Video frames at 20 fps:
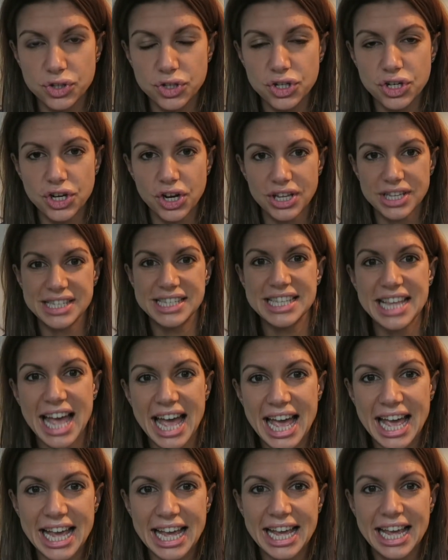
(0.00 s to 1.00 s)
you know,
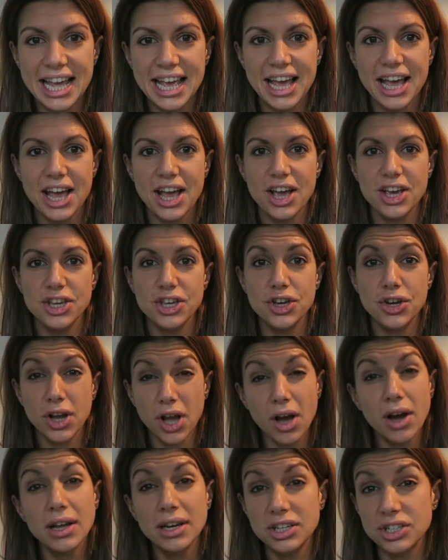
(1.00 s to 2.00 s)
say, you
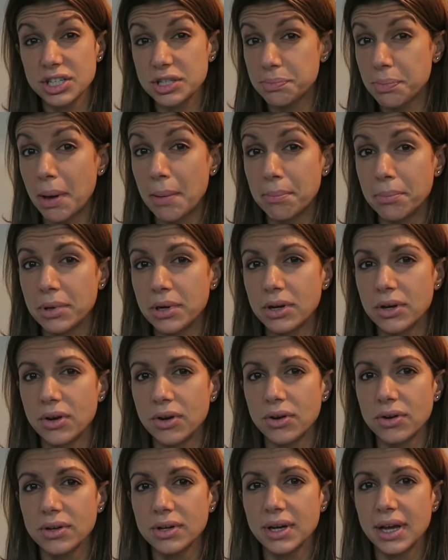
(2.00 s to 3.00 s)
kind of just bumble
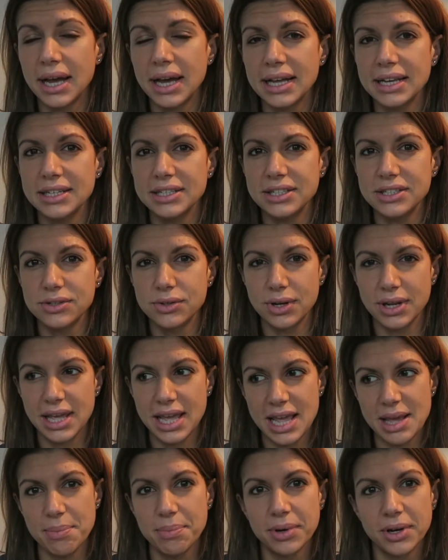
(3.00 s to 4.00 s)
along and sort of
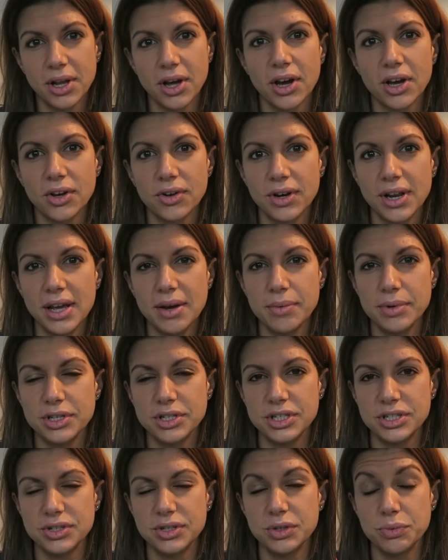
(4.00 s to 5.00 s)
keep an eye on it,
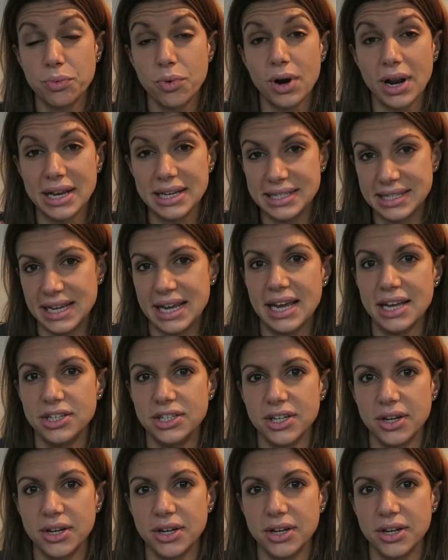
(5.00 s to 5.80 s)
which is what I did.